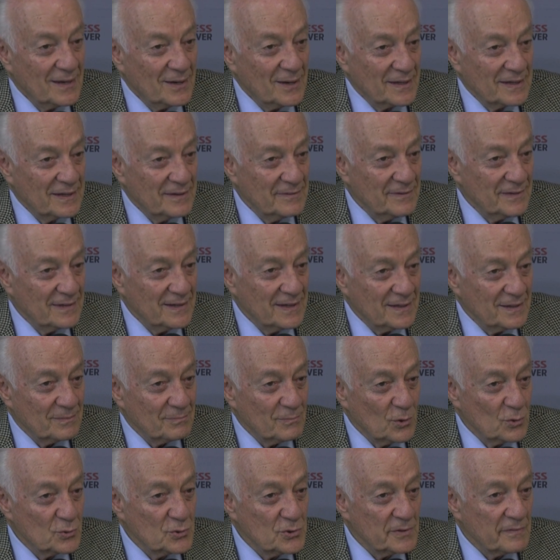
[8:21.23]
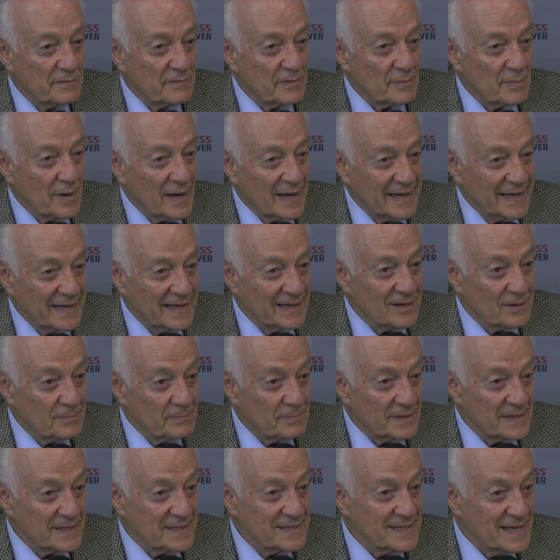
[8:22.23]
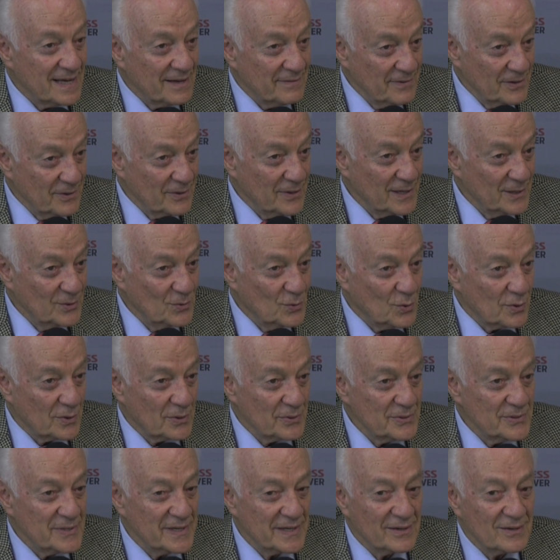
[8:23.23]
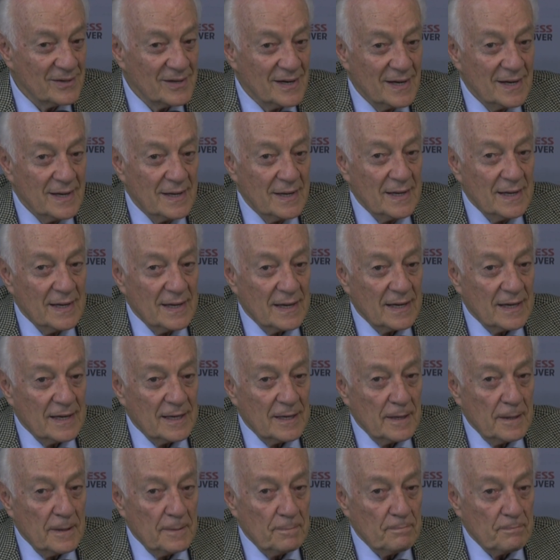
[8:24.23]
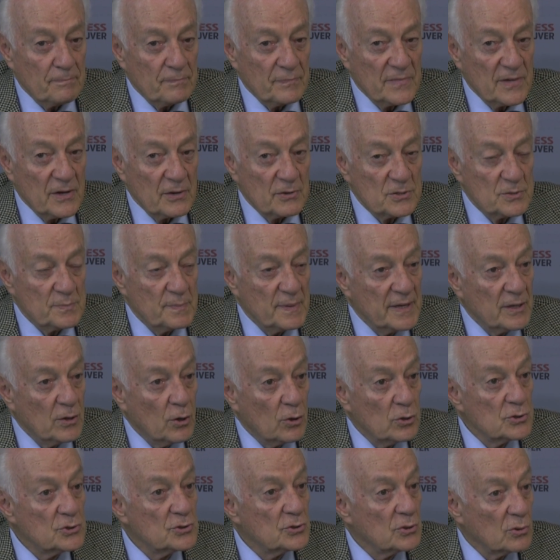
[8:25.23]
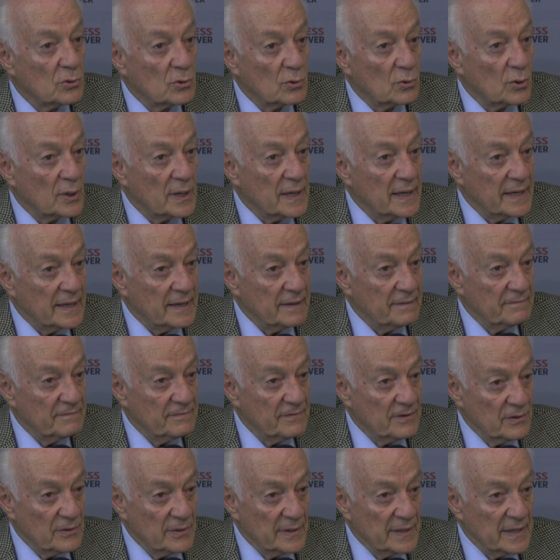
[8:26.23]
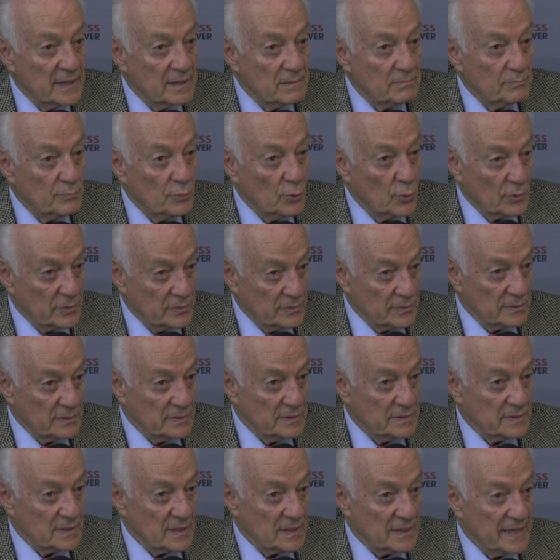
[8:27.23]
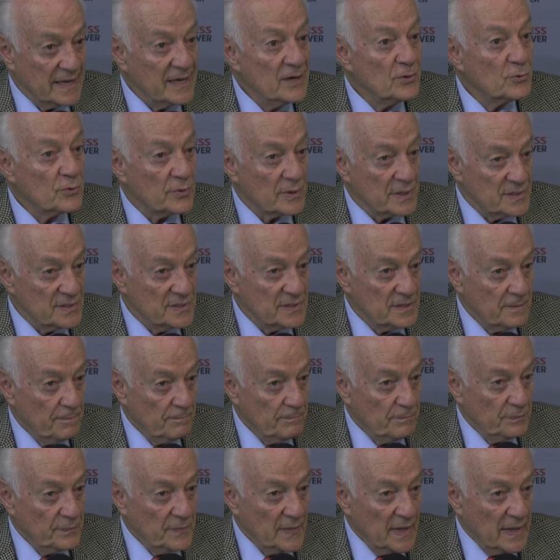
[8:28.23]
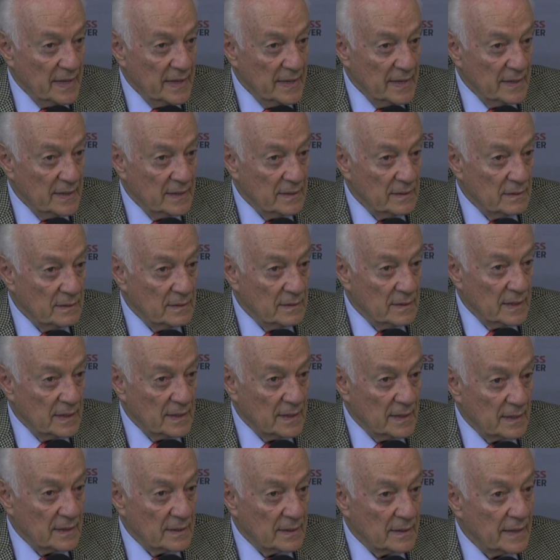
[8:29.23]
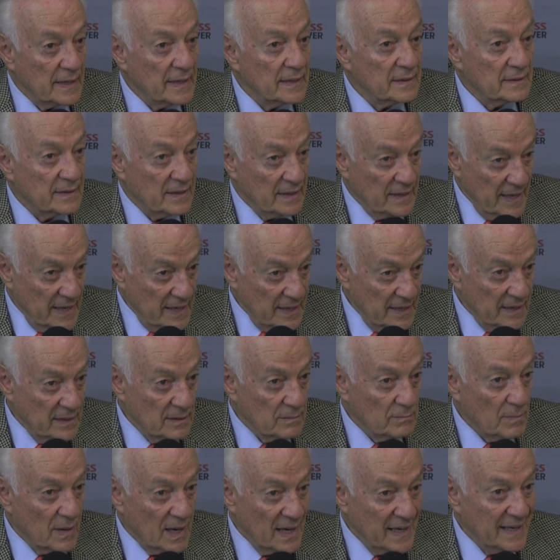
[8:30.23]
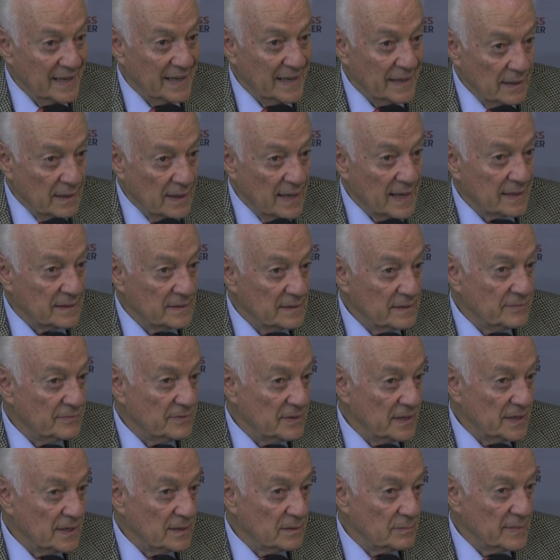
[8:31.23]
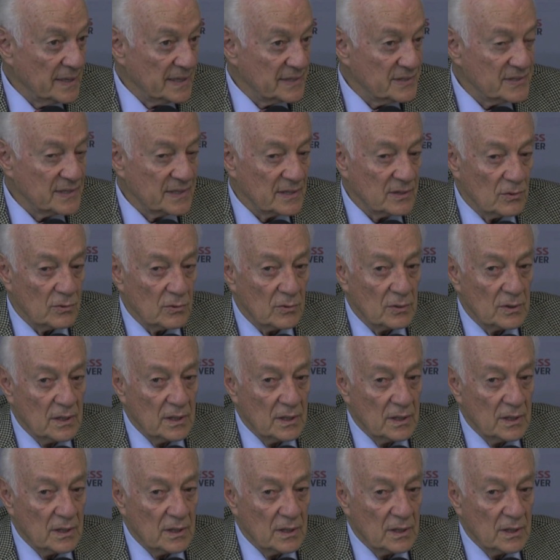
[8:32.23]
given that most of the mining companies have their headquarters here, there's been also a very important increase in Canadian mining activity in Mexico.